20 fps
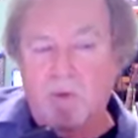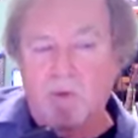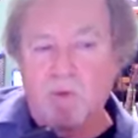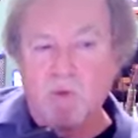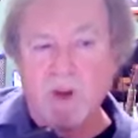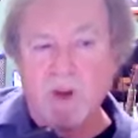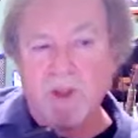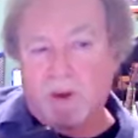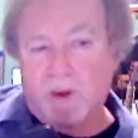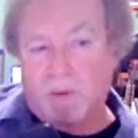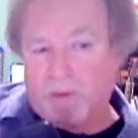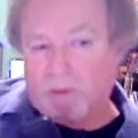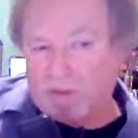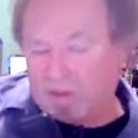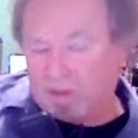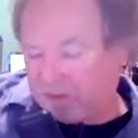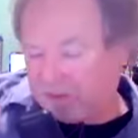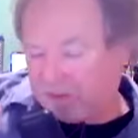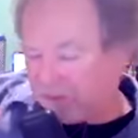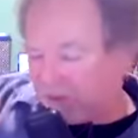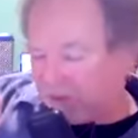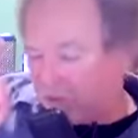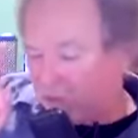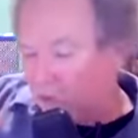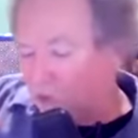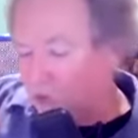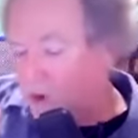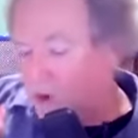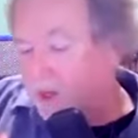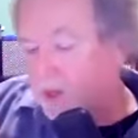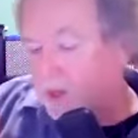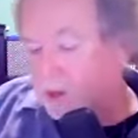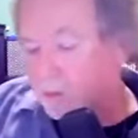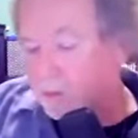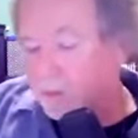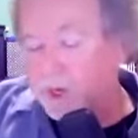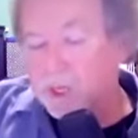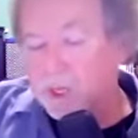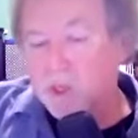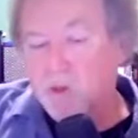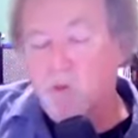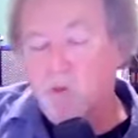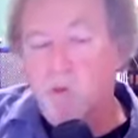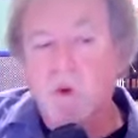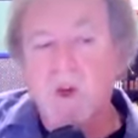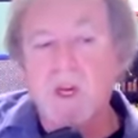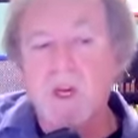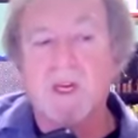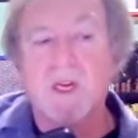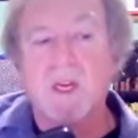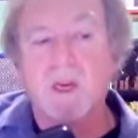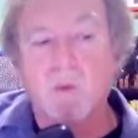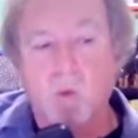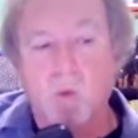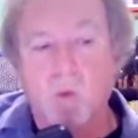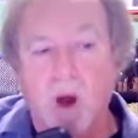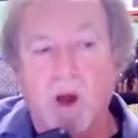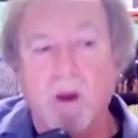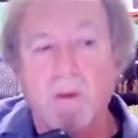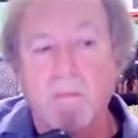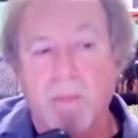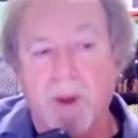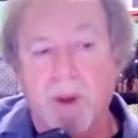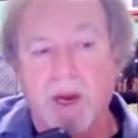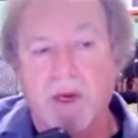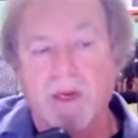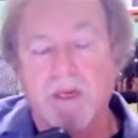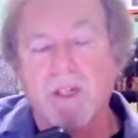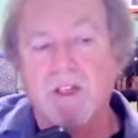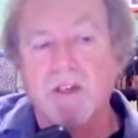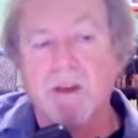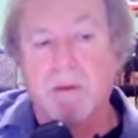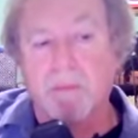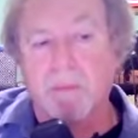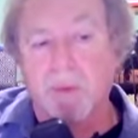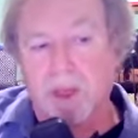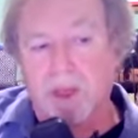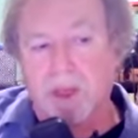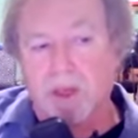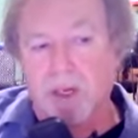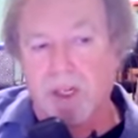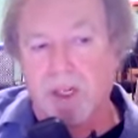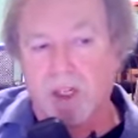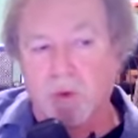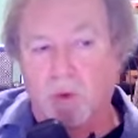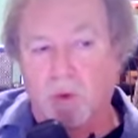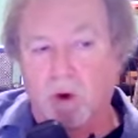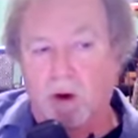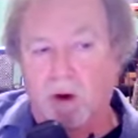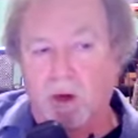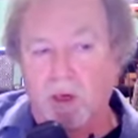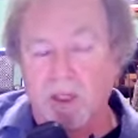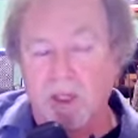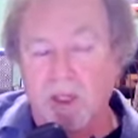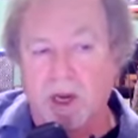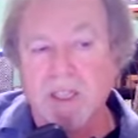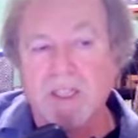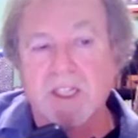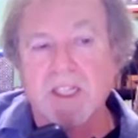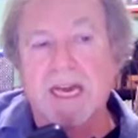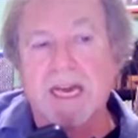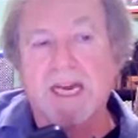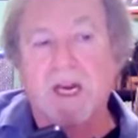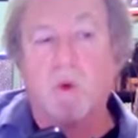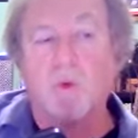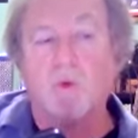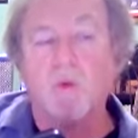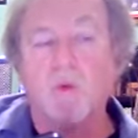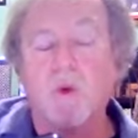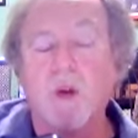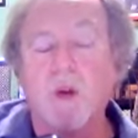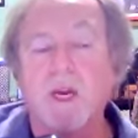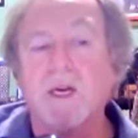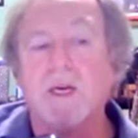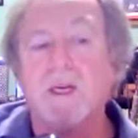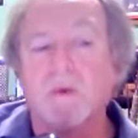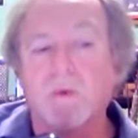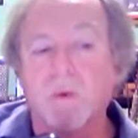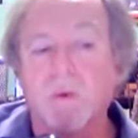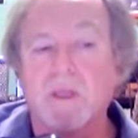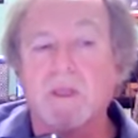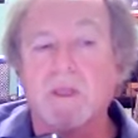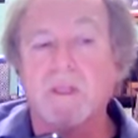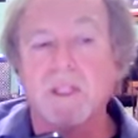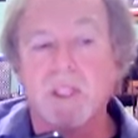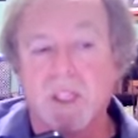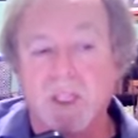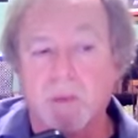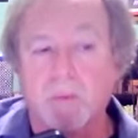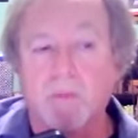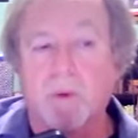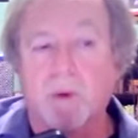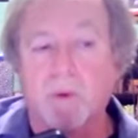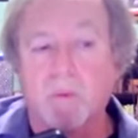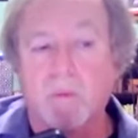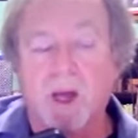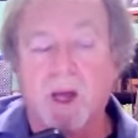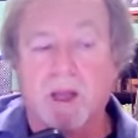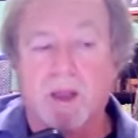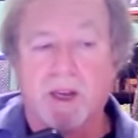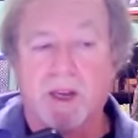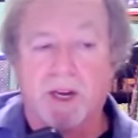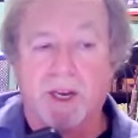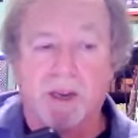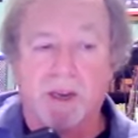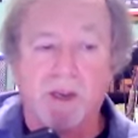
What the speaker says: rhythm. Rhythm is really what makes melodies work. So let's take a really, really simple melody.